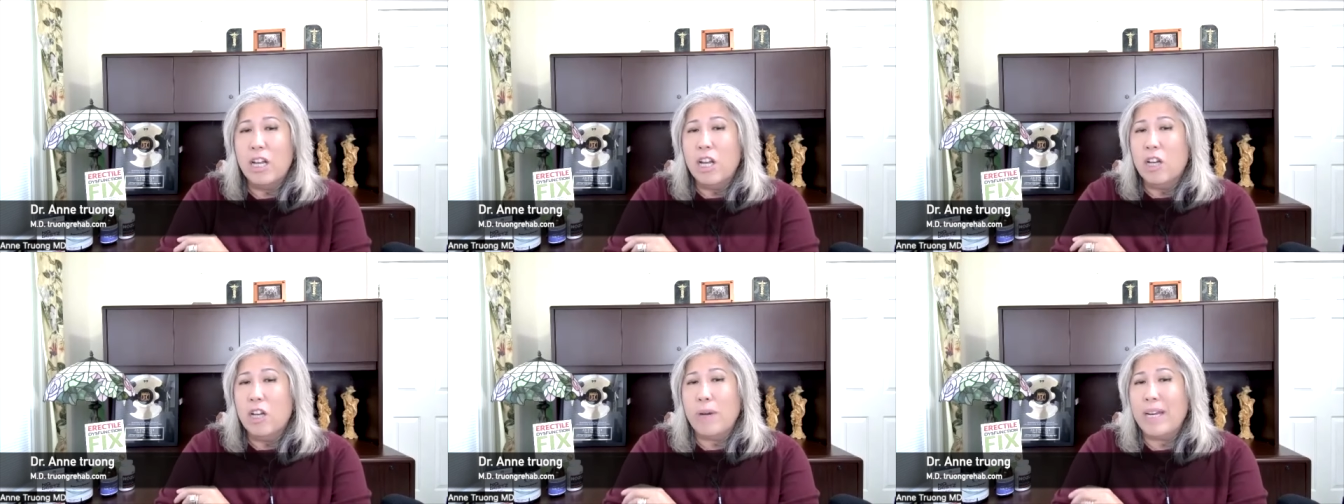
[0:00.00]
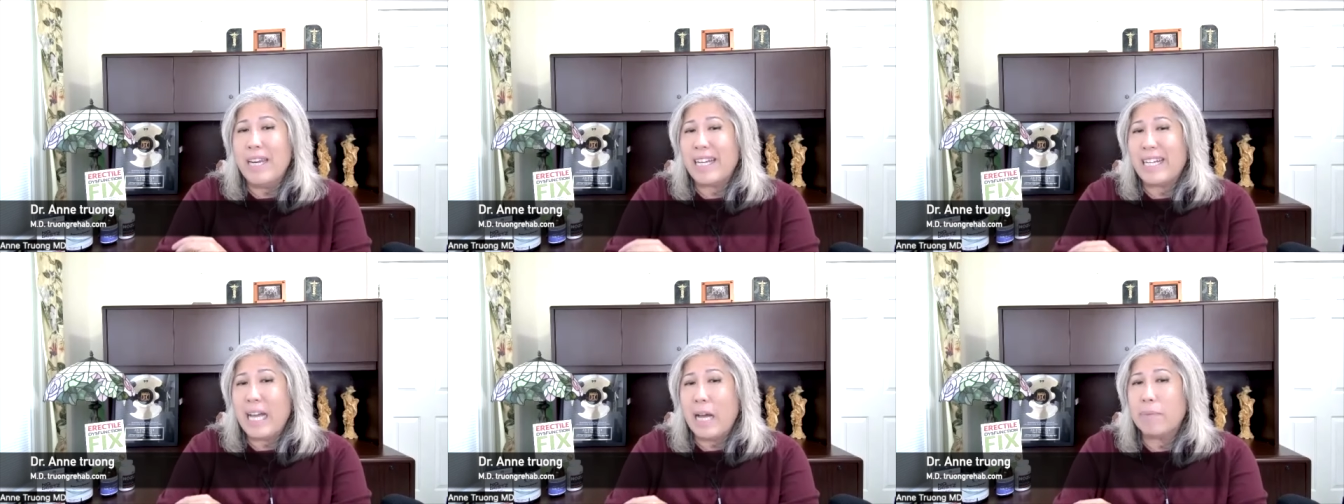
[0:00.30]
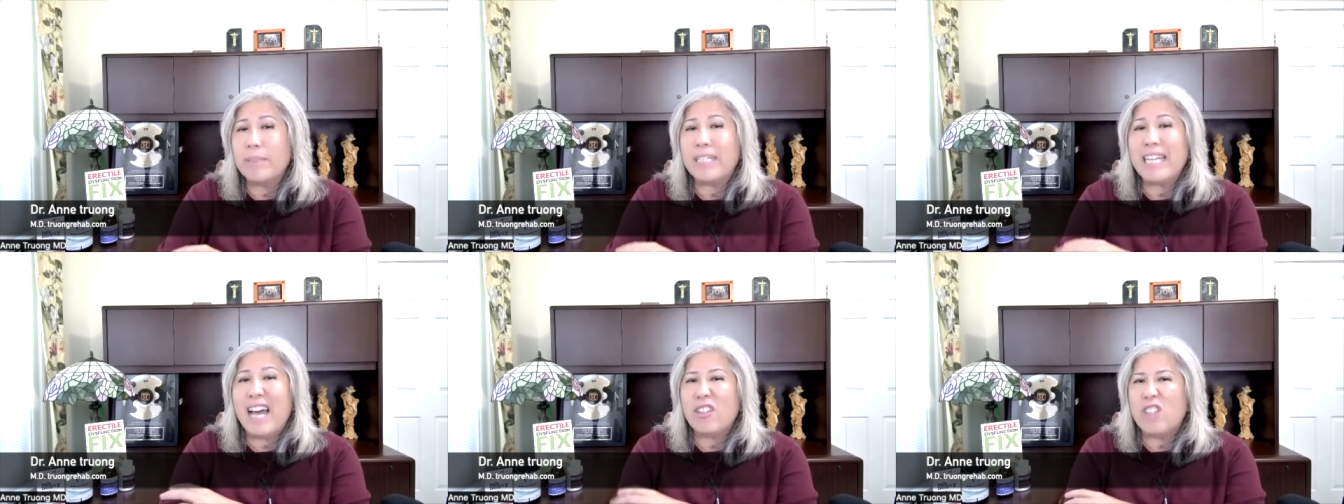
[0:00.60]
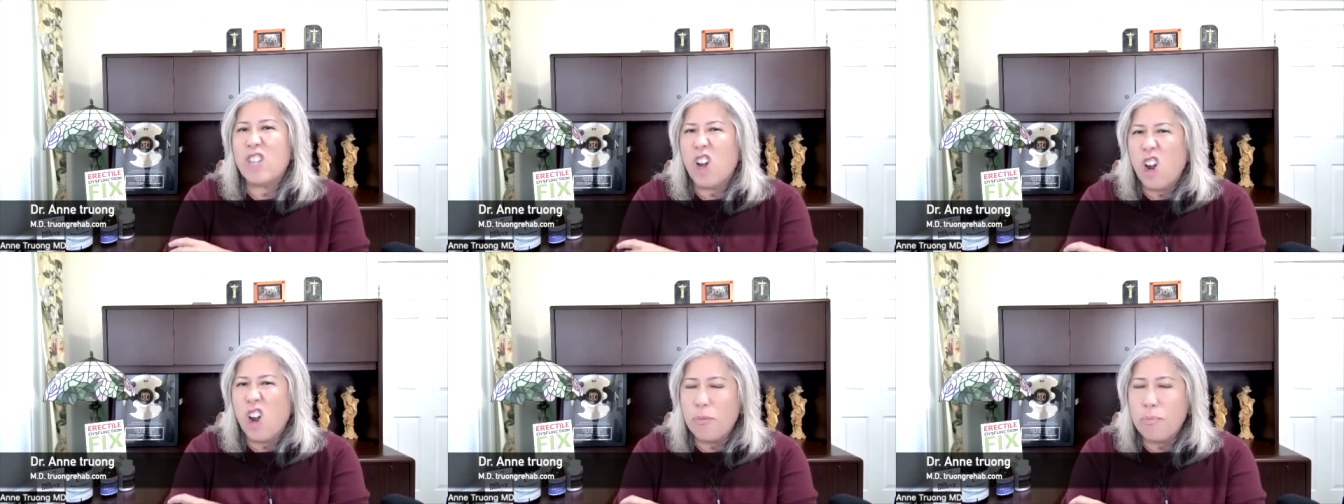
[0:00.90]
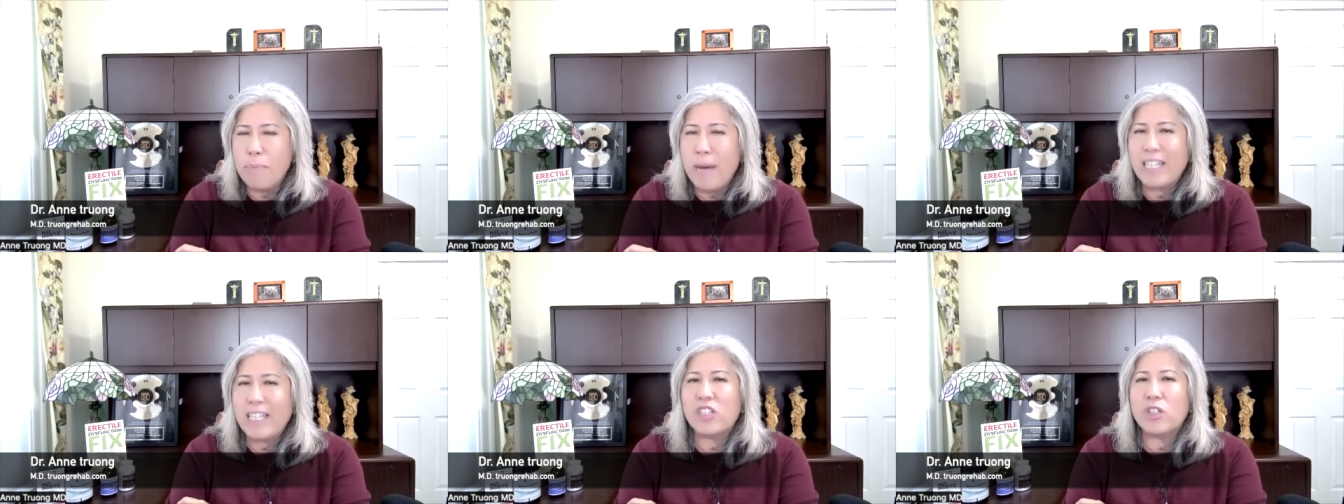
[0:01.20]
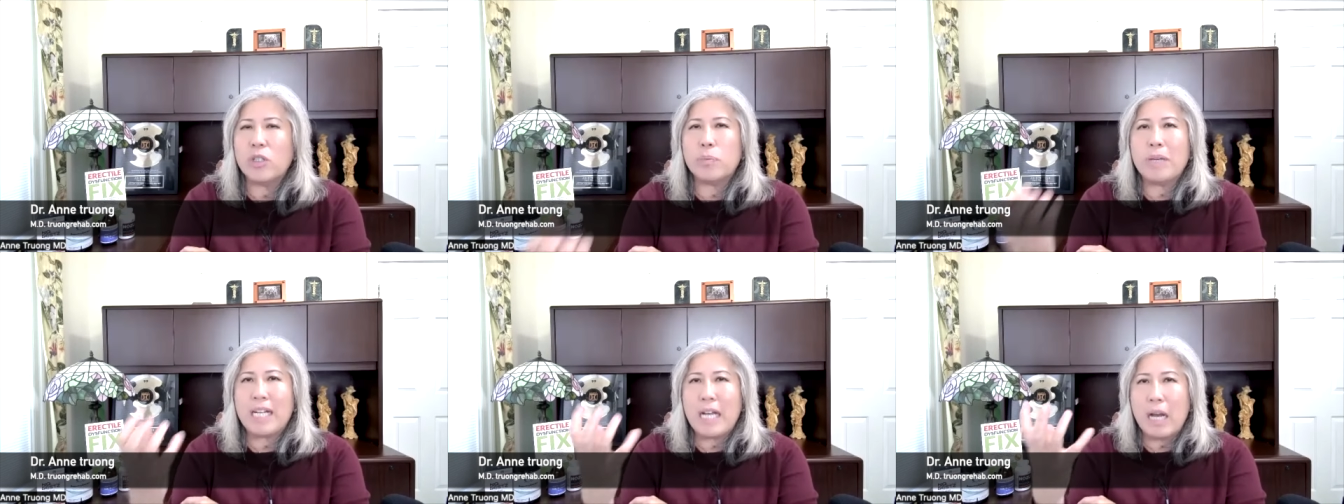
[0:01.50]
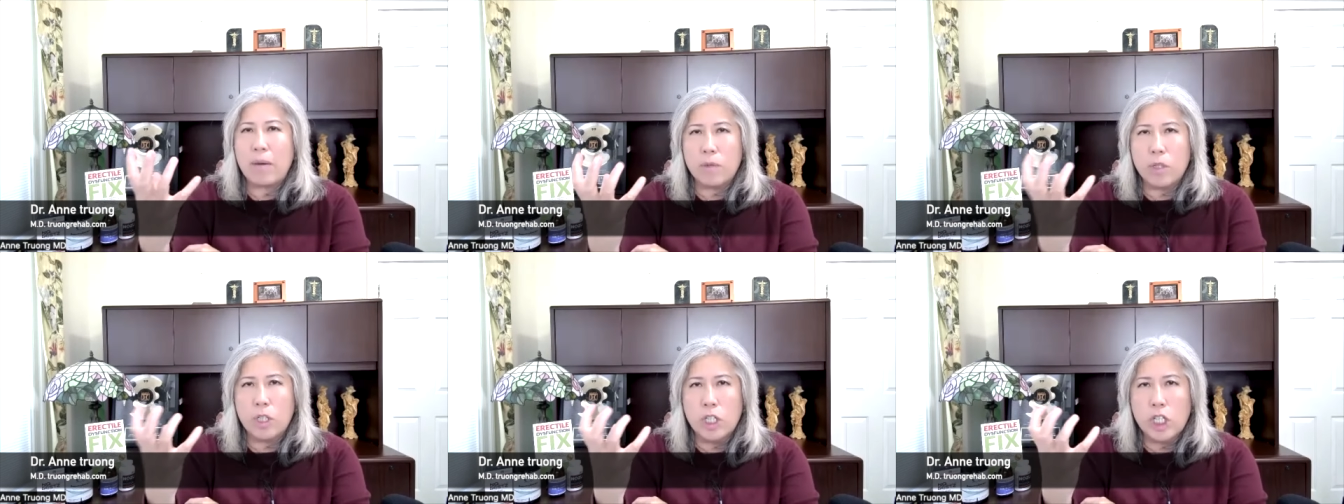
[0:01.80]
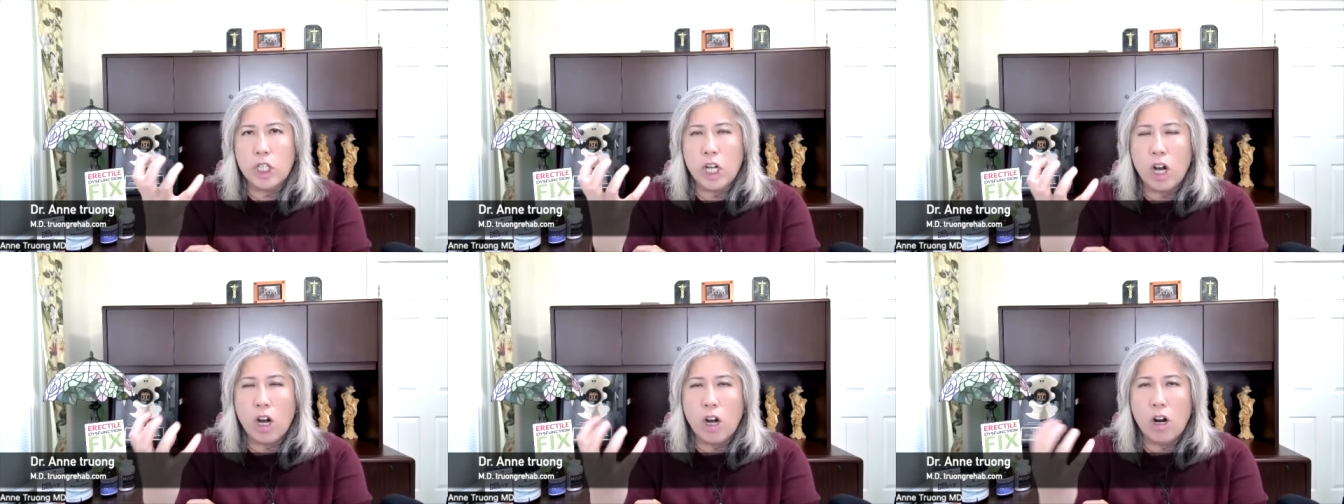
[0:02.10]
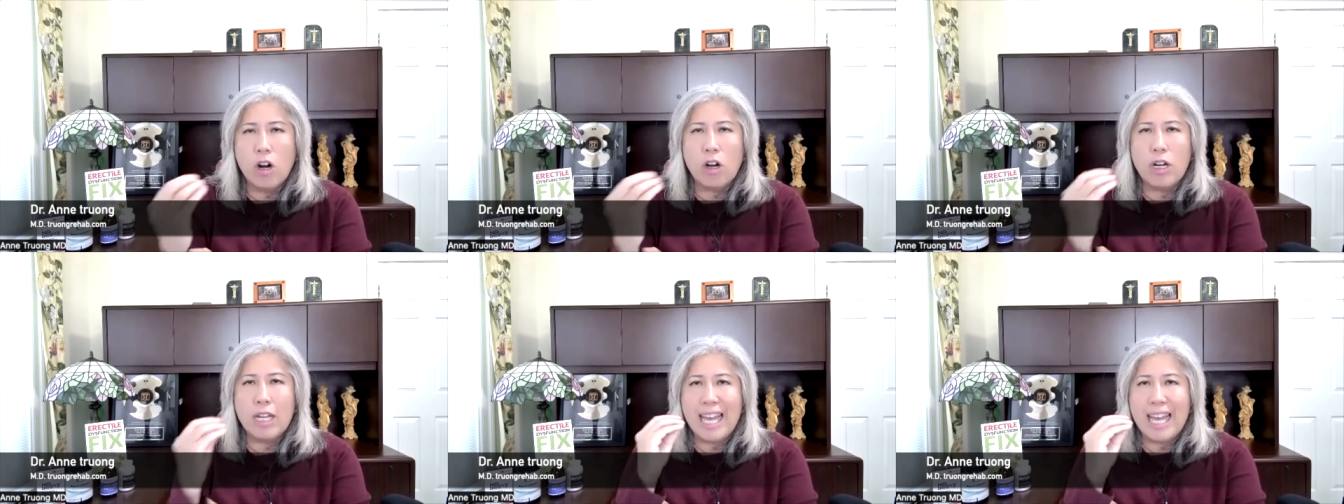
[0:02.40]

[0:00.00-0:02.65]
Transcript: when it comes out, the muscles become really hard.